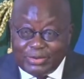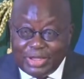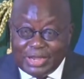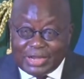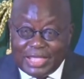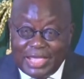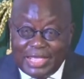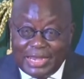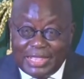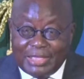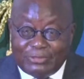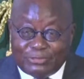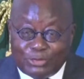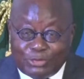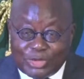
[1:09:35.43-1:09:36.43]
and Ghana
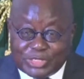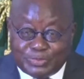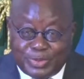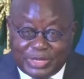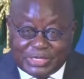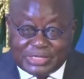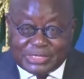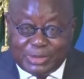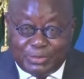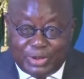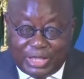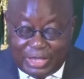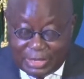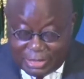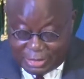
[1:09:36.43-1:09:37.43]
have always been
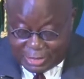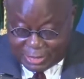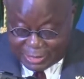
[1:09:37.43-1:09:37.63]
siblings.